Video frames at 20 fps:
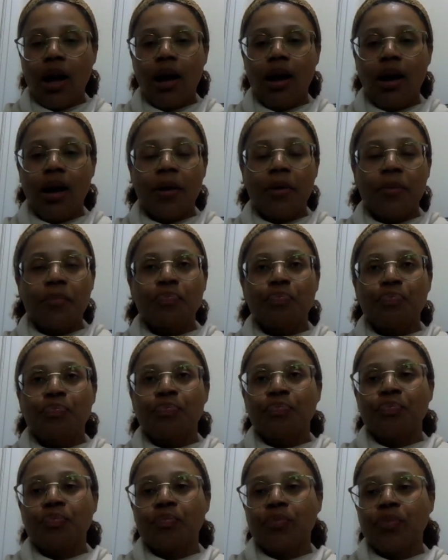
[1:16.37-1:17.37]

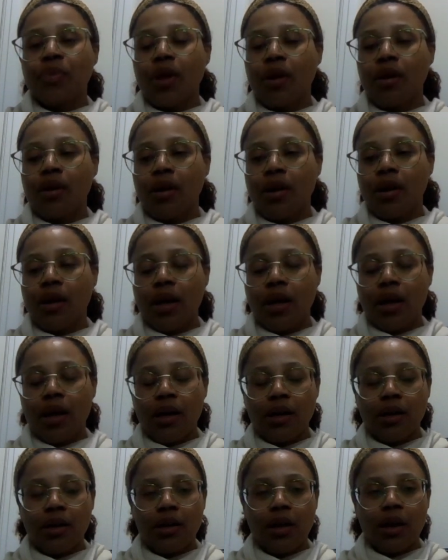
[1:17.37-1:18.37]
um,
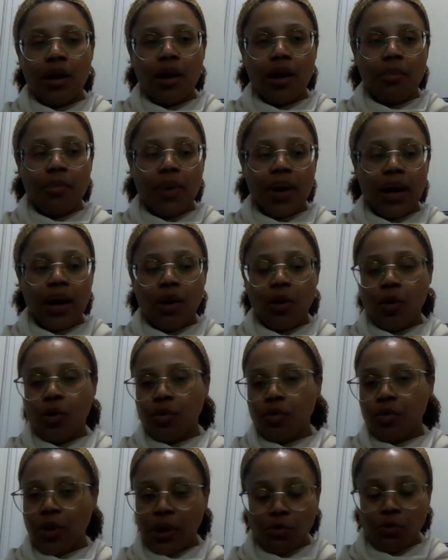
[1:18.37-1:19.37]

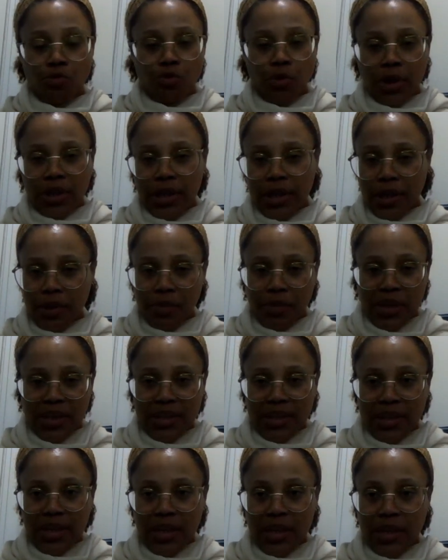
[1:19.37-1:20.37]
about like running a
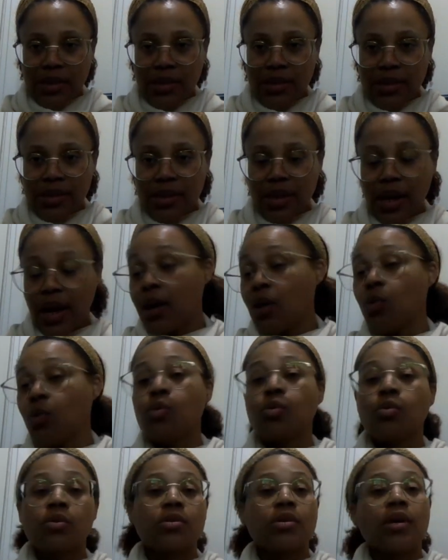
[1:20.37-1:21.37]
business. I
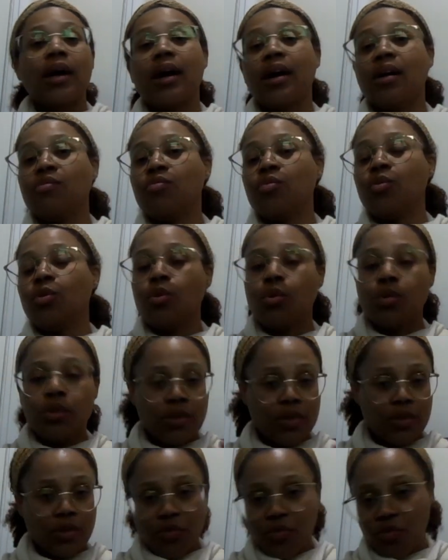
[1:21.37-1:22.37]
also have
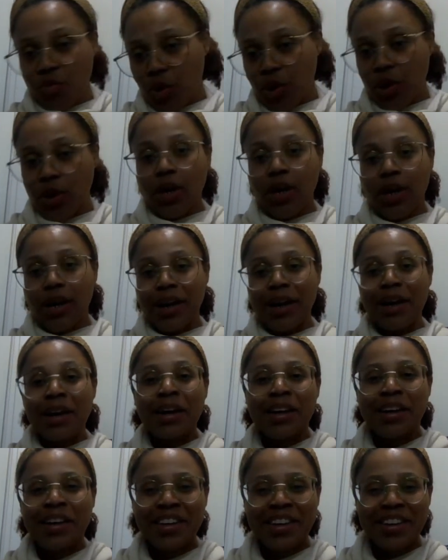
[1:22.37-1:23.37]
lots of work
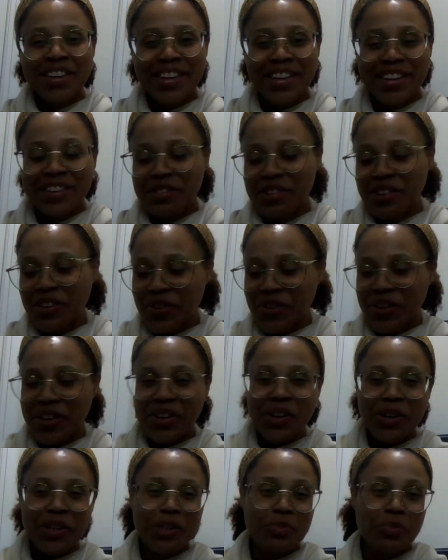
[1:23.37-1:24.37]
going
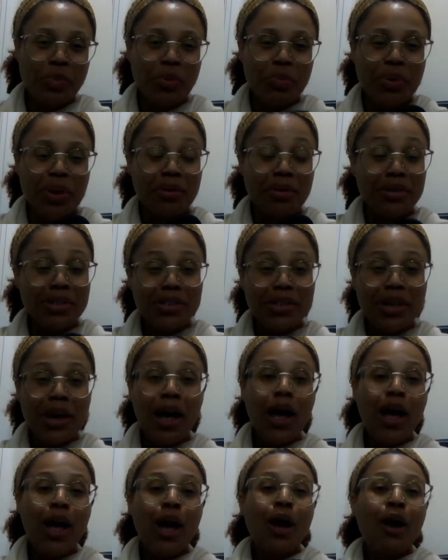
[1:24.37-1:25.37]
on to prepare us
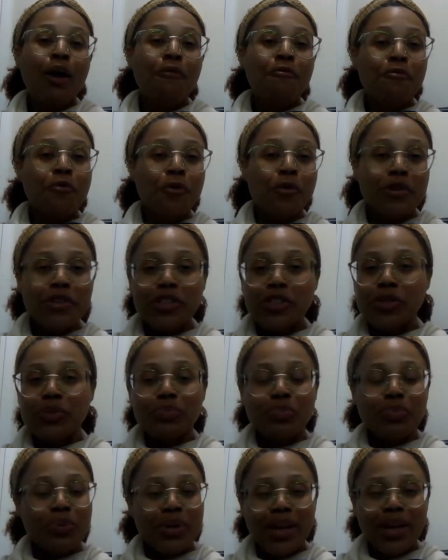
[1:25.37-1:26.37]
for
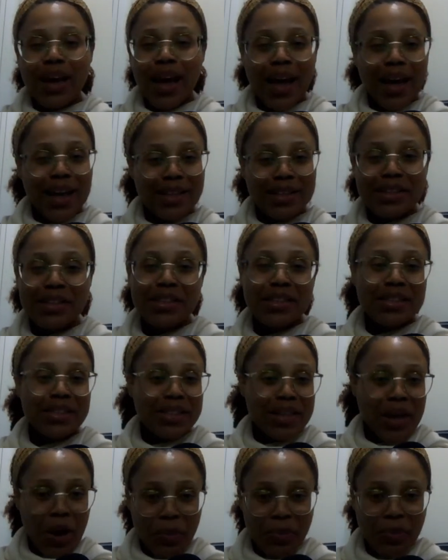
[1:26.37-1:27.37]
spring and
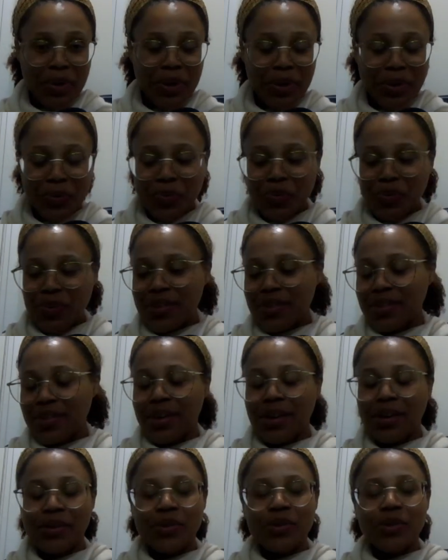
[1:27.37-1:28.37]
summer.
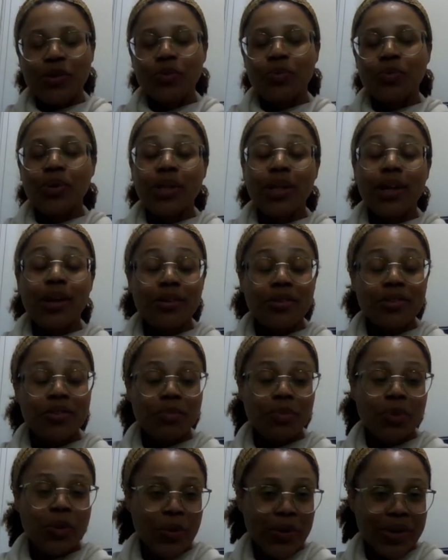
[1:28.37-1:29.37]
So you will hear
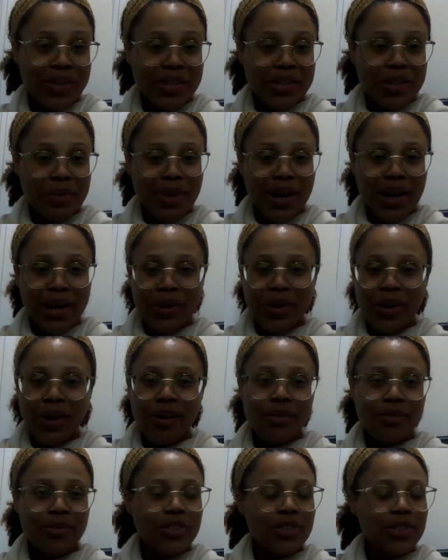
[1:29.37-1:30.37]
some noise in the
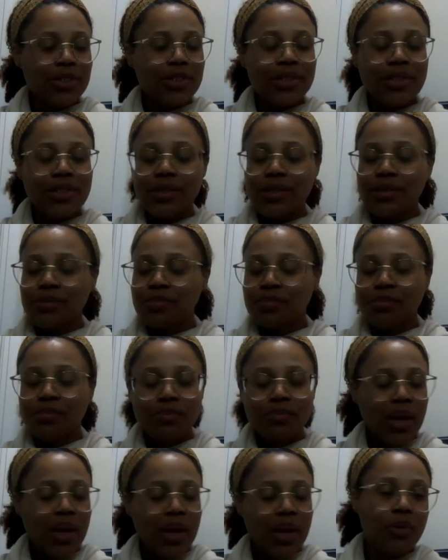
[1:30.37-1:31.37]
background. Just
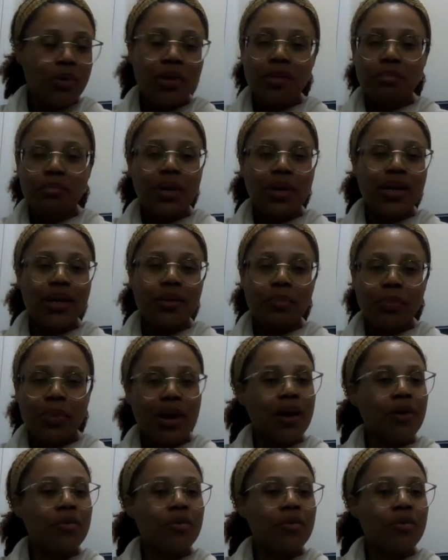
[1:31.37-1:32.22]
bear with me